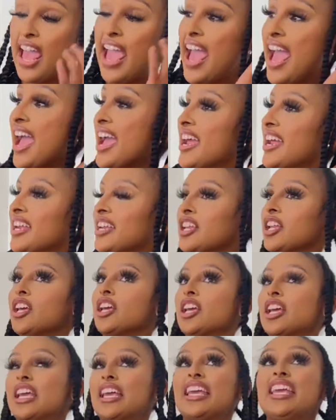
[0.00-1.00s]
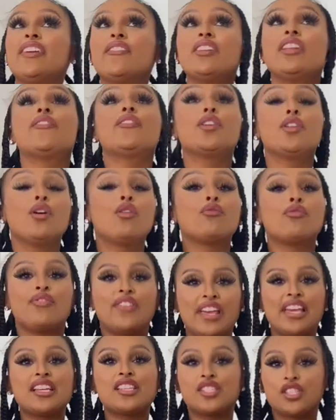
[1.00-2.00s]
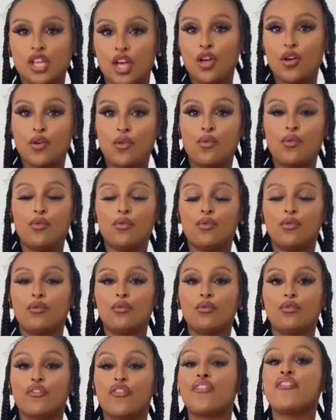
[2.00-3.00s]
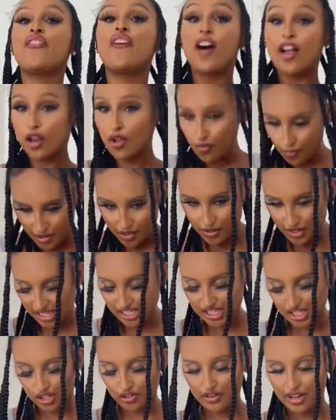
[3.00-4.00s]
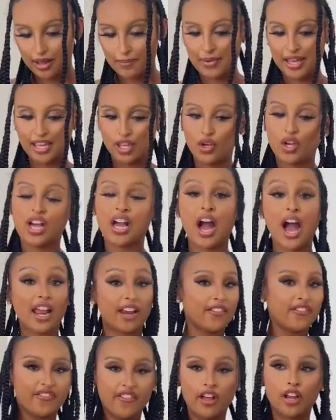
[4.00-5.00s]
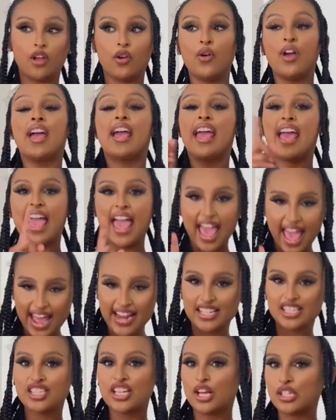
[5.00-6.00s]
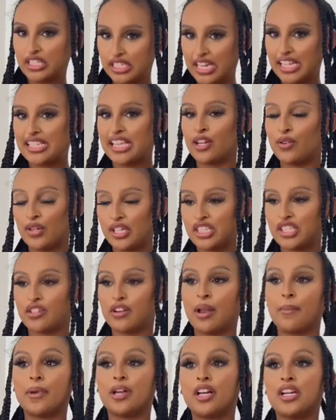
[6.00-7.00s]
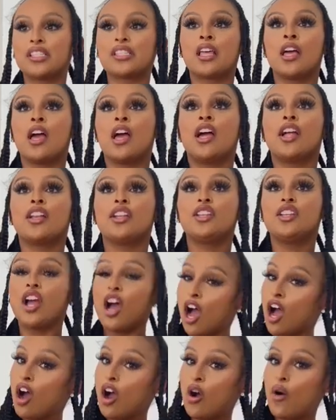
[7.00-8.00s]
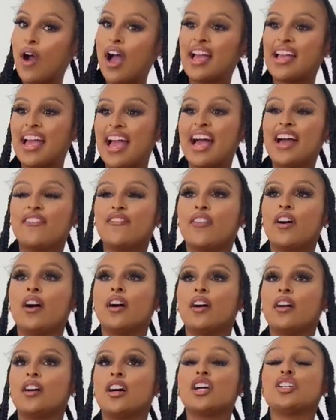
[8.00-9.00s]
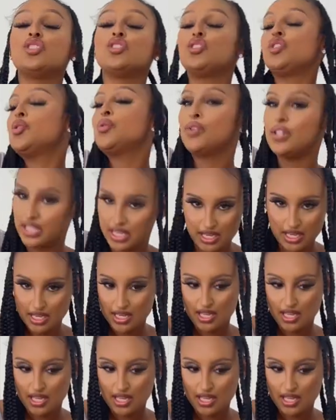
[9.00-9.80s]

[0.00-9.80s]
And even if you don't think so, follow me on Instagram. Like, you gotta follow at Chelsea Nizana on Instagram, because now I have a, a duty